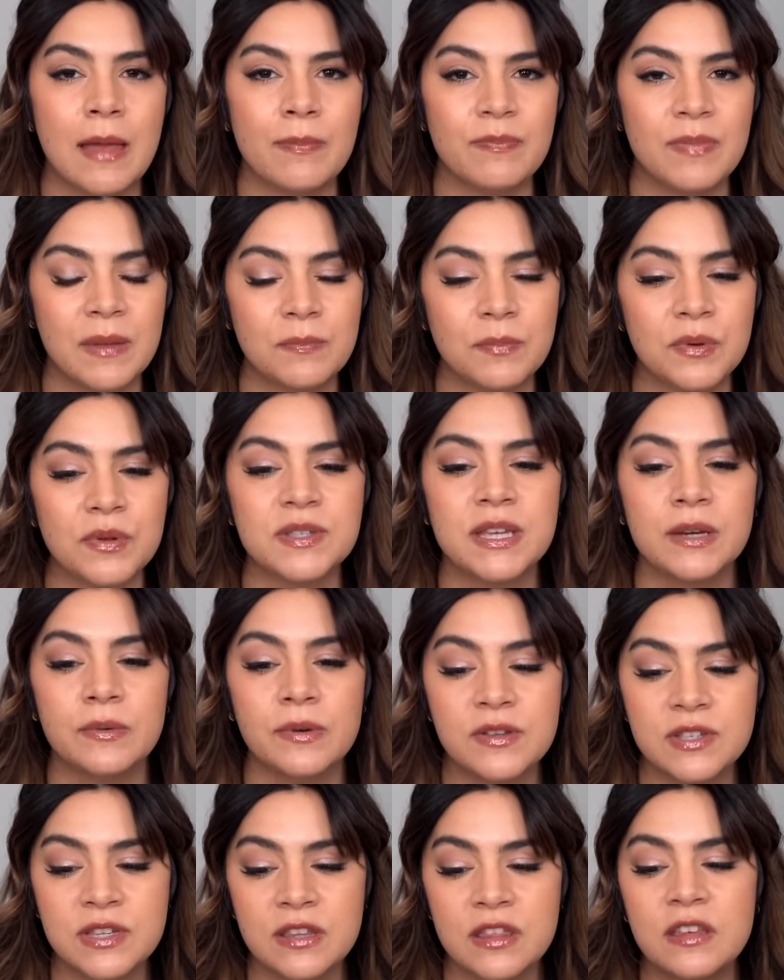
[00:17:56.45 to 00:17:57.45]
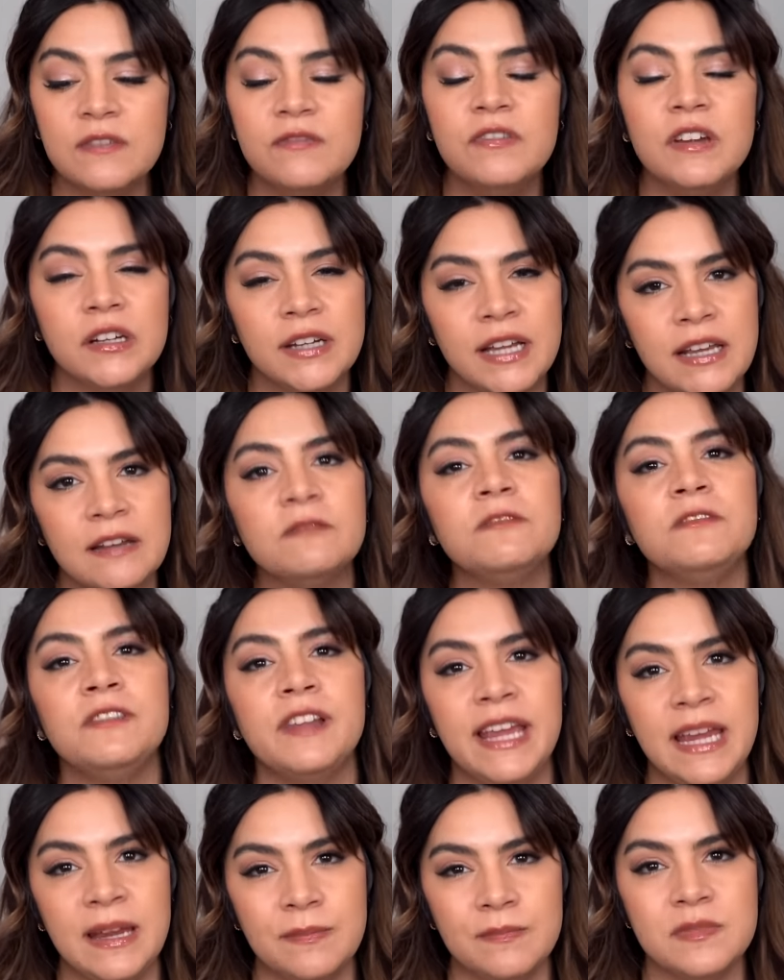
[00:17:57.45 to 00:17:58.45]
pimples. They were also the very
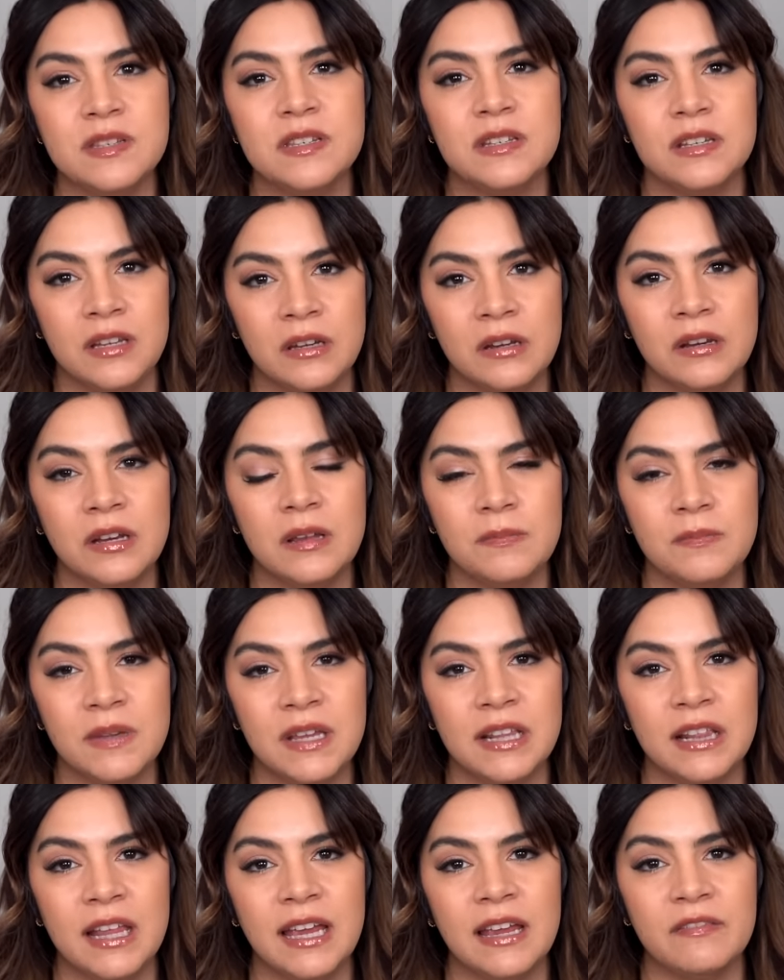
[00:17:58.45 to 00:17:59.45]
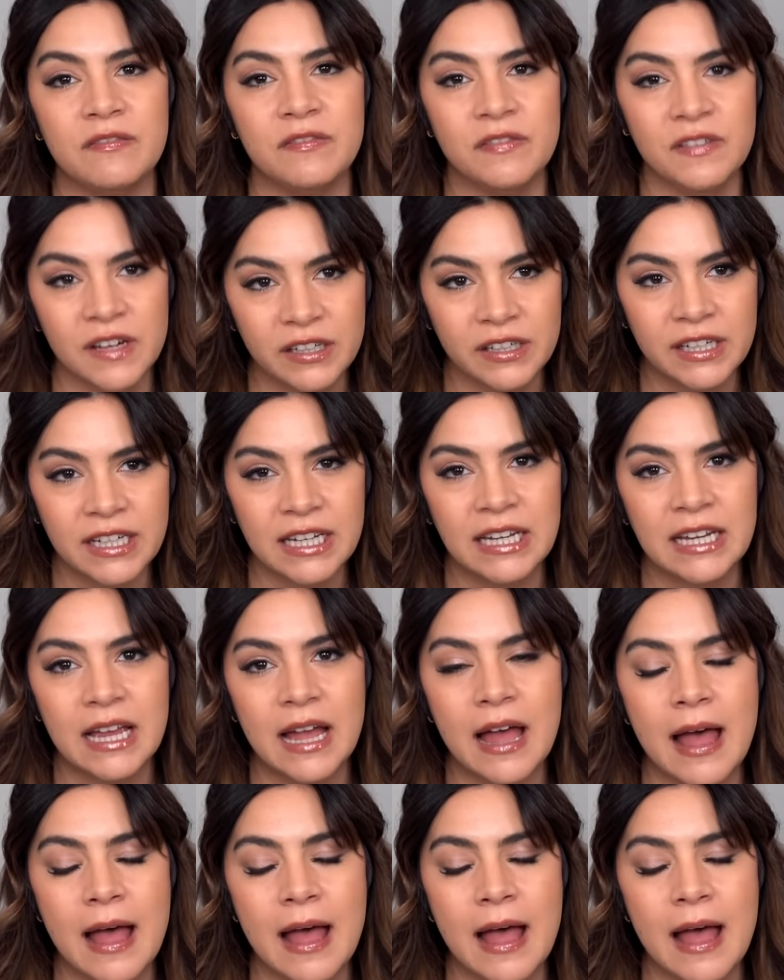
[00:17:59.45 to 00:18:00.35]
inflamed, you know what I mean, like very